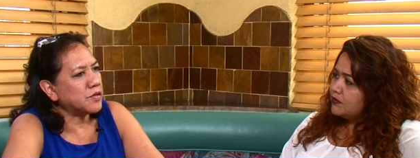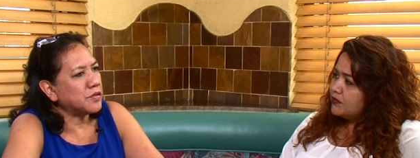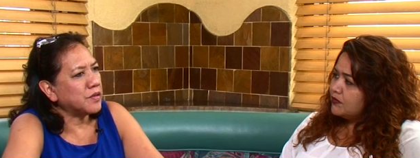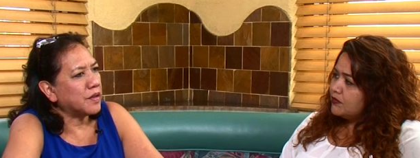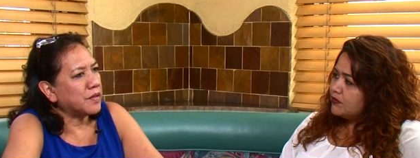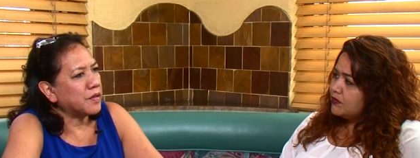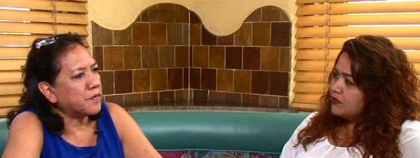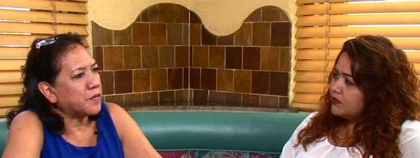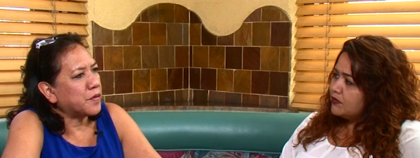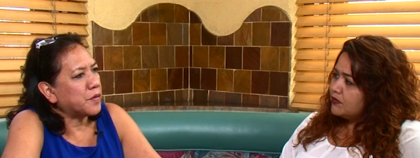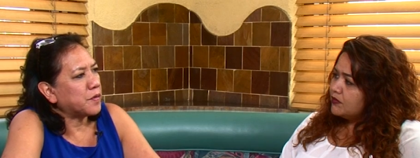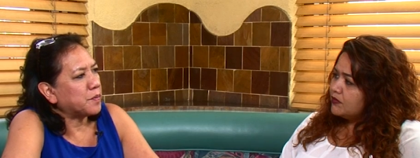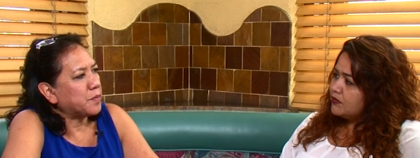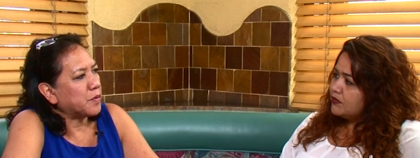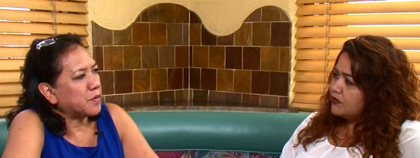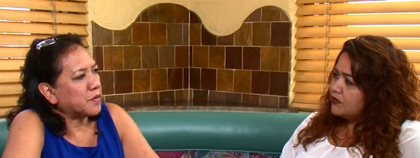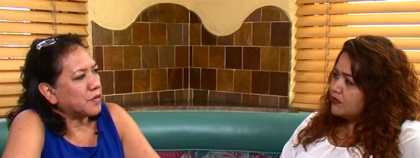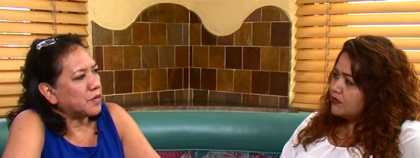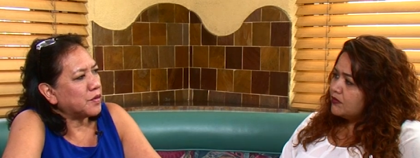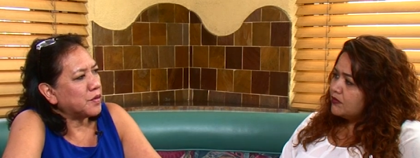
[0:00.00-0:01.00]
Speaker 1: you're not the first
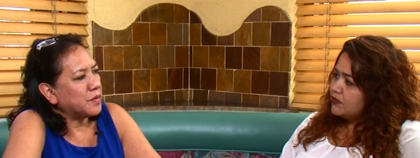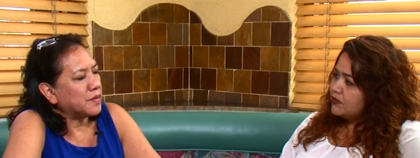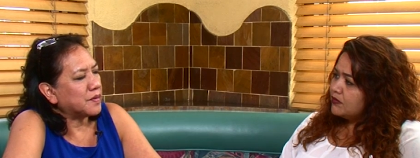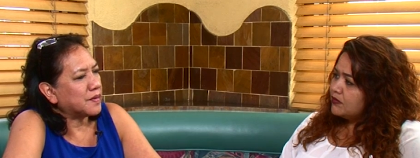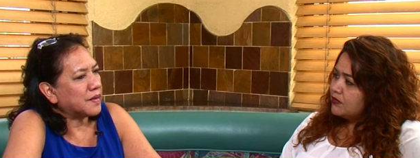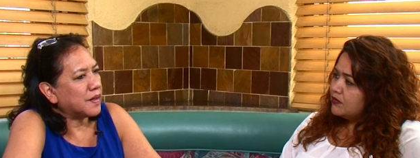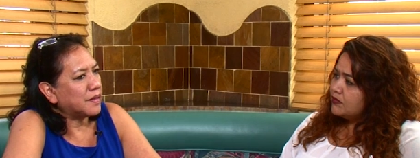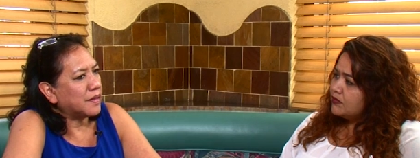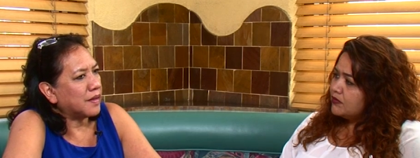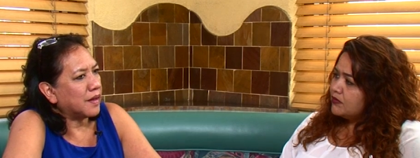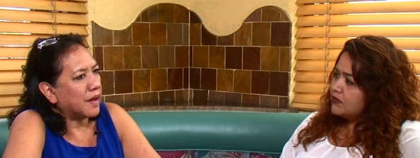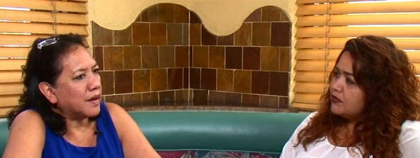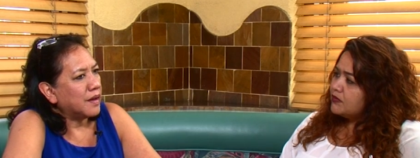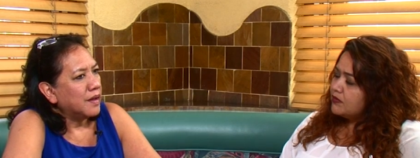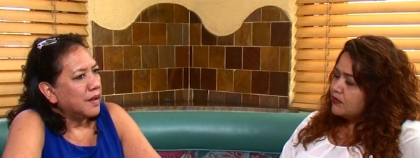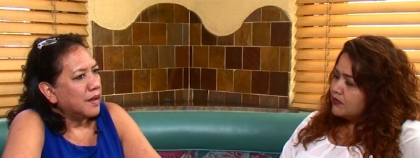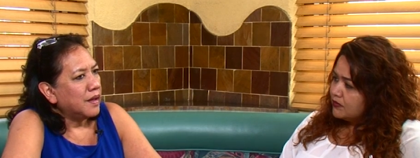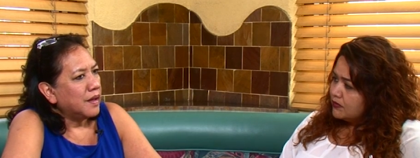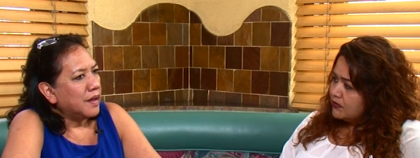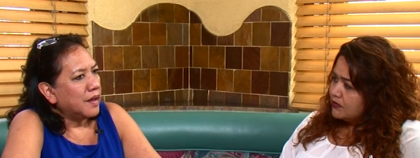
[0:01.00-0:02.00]
person who said that,
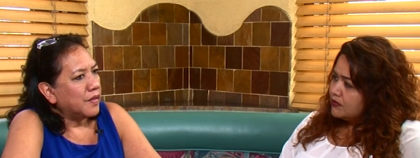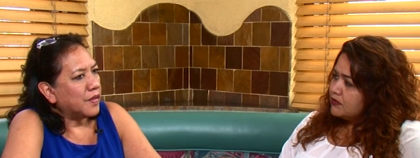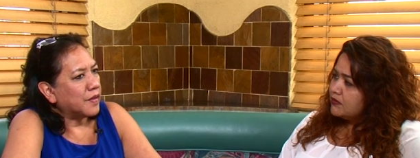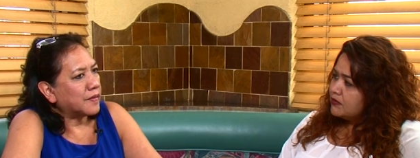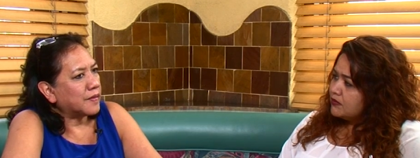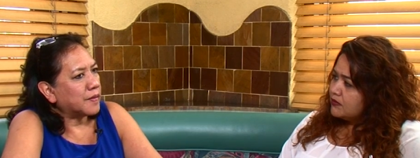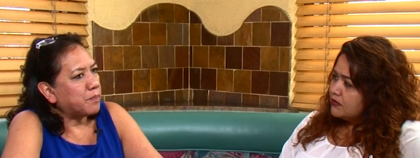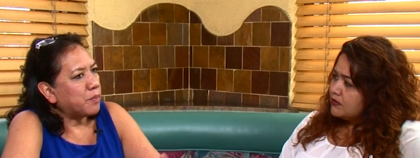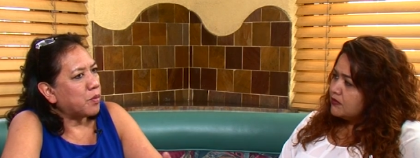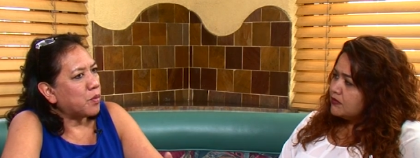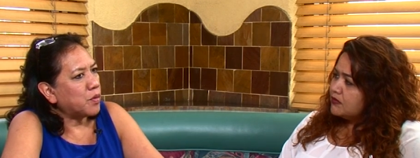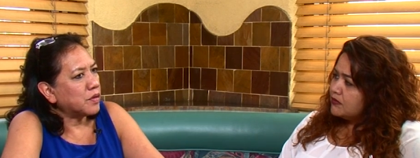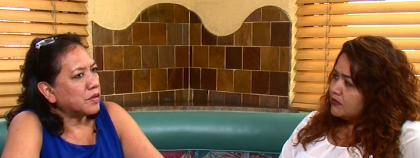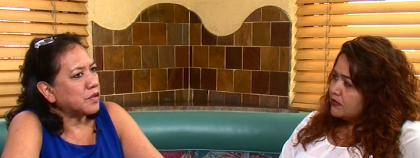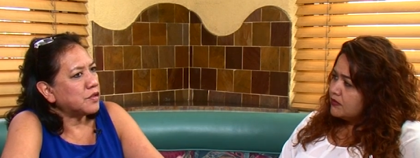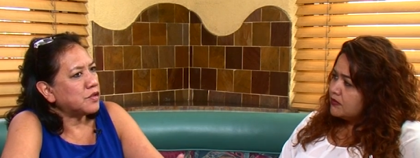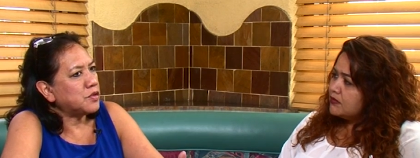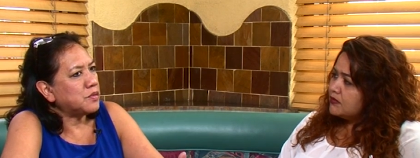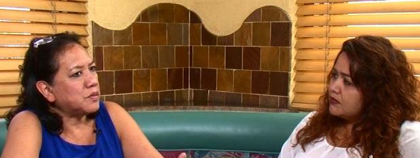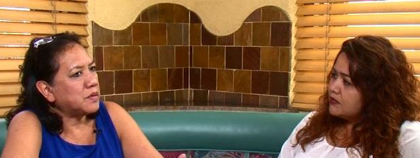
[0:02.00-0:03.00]
the support
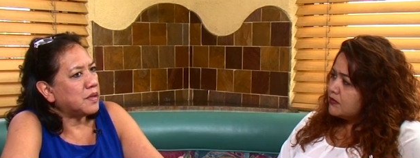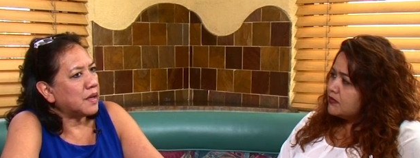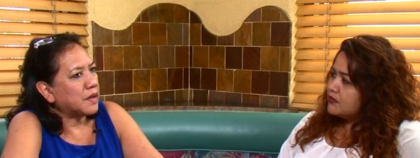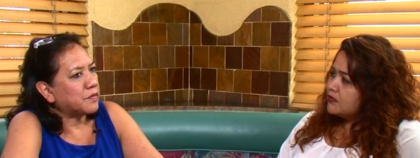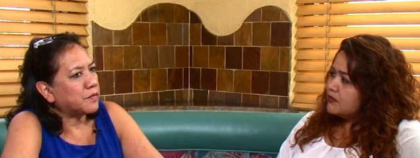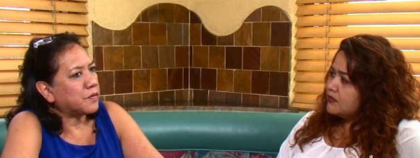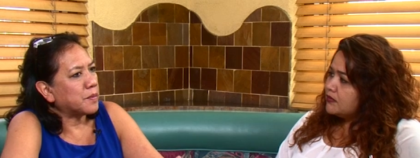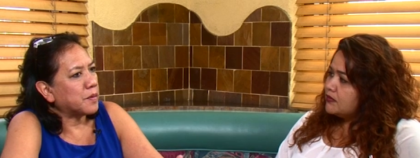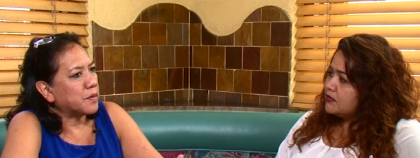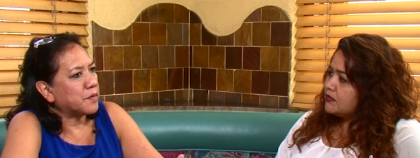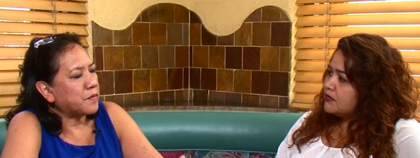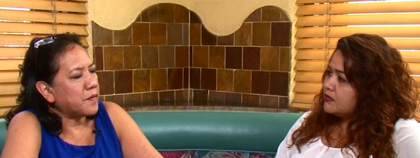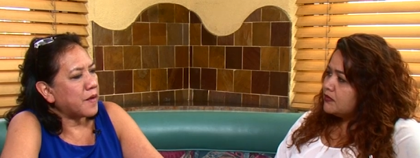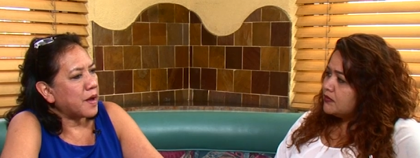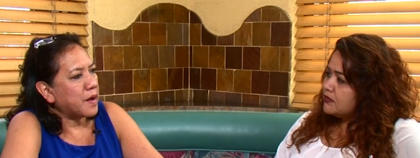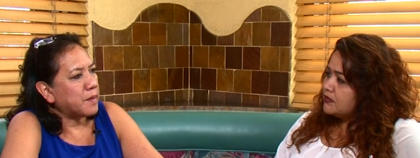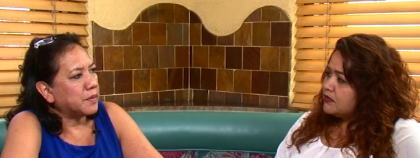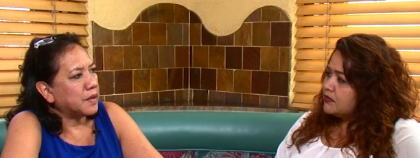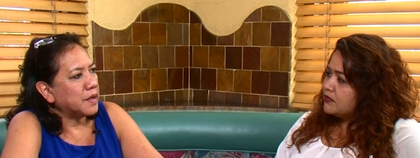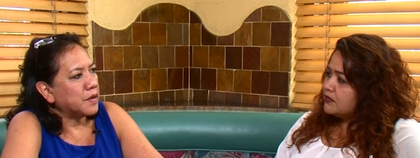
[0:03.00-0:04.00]
that you get from a
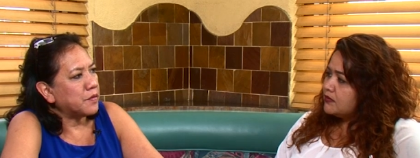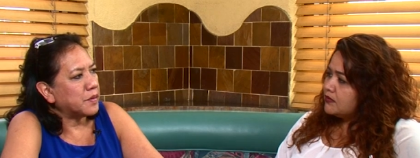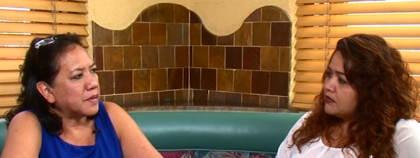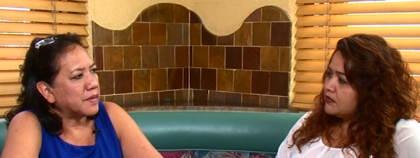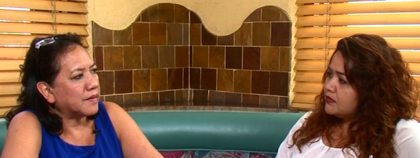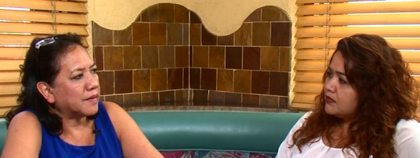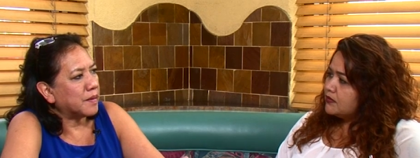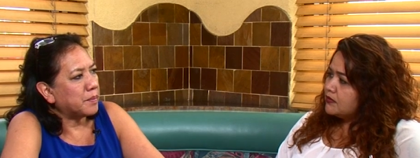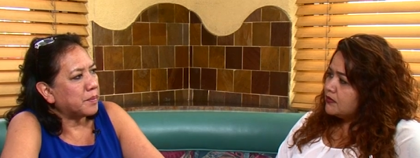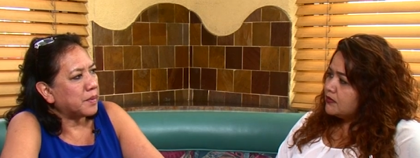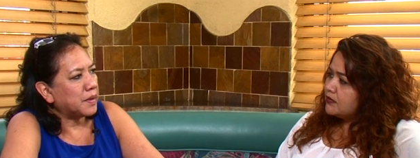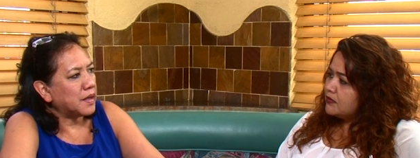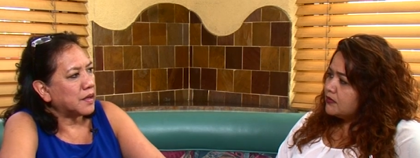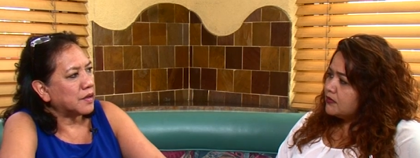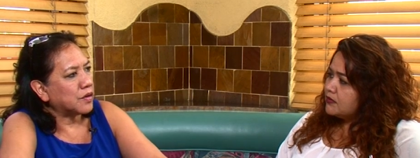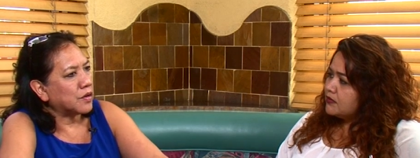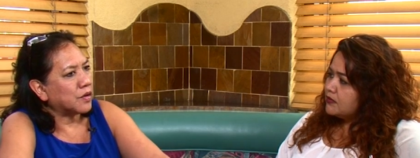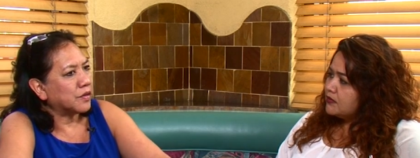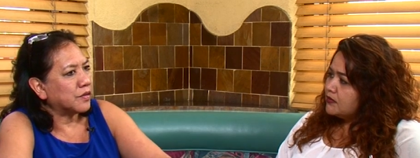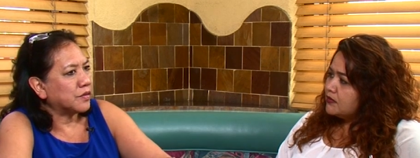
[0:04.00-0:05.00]
family when somebody
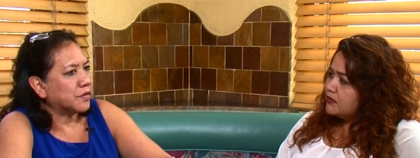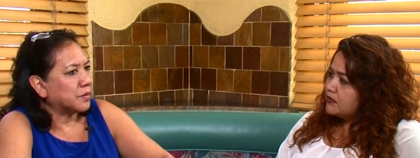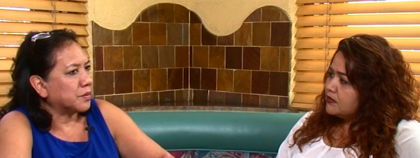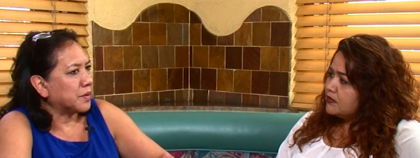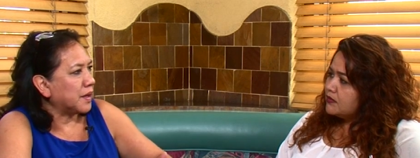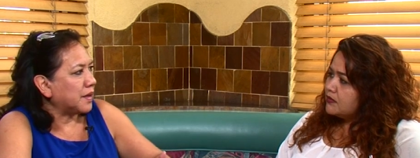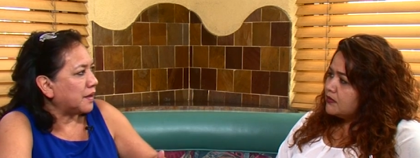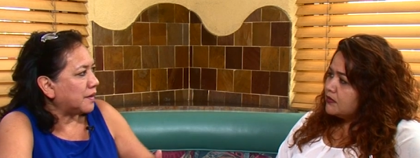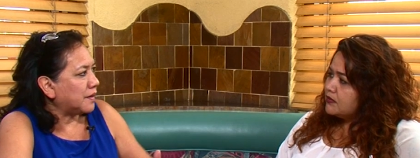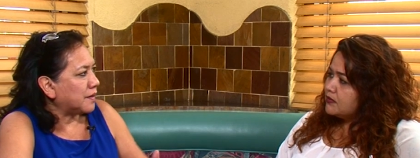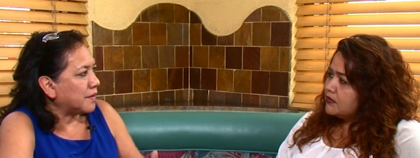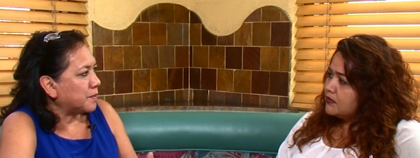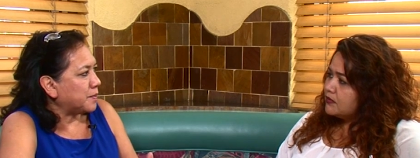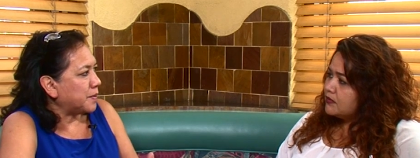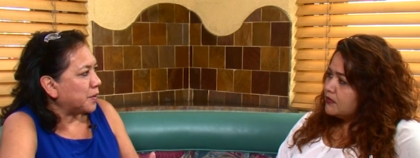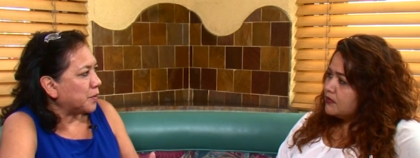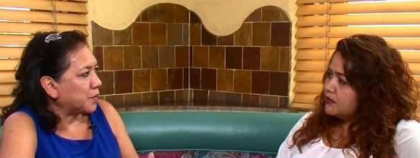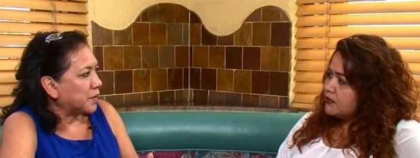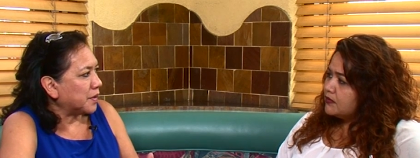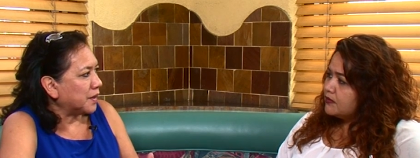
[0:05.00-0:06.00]
incarcerated has
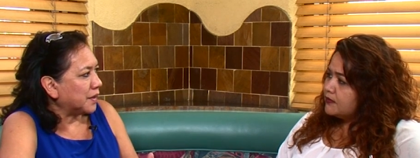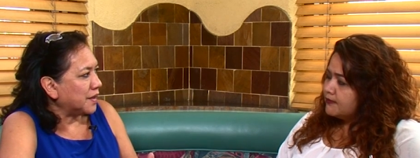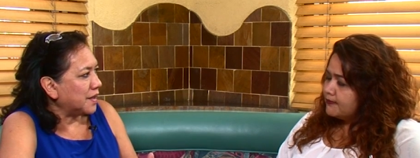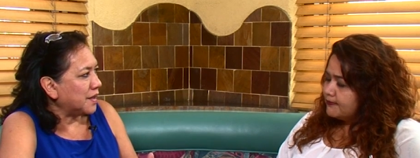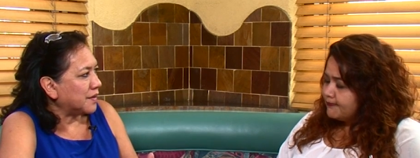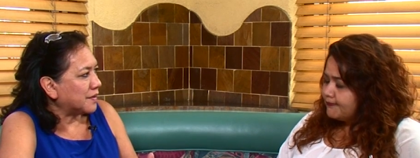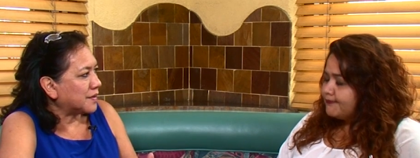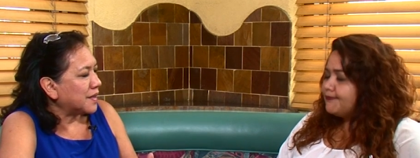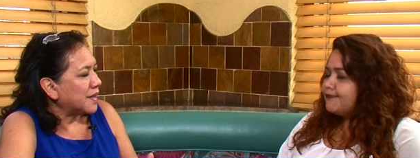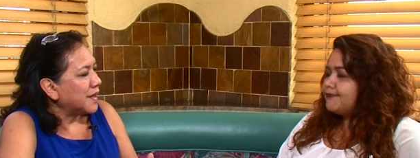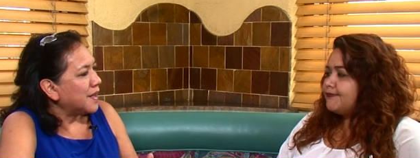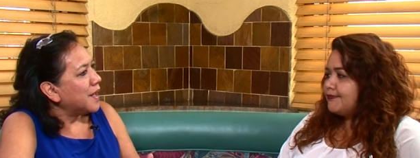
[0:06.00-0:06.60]
been released